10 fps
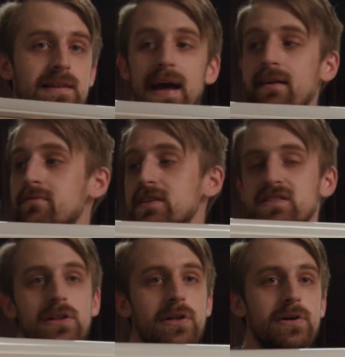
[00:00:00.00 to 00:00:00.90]
And they have
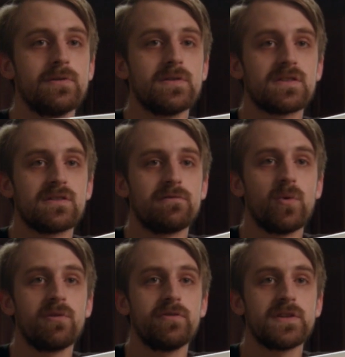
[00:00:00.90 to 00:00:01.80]
these at Lowe's. The
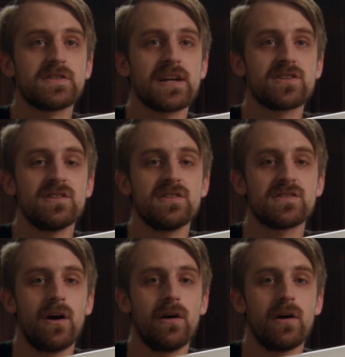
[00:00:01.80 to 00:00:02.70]
4-foot
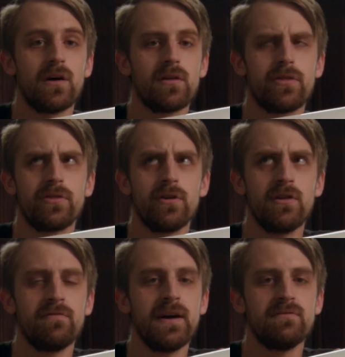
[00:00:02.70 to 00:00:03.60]
sections are
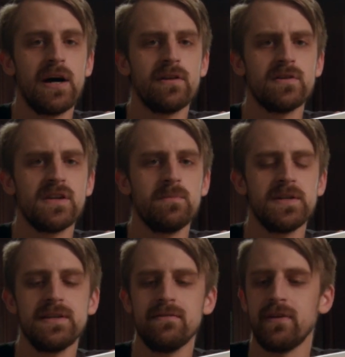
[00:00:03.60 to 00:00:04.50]
$35, I
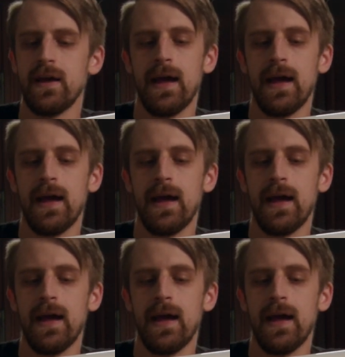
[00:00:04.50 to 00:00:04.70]
believe.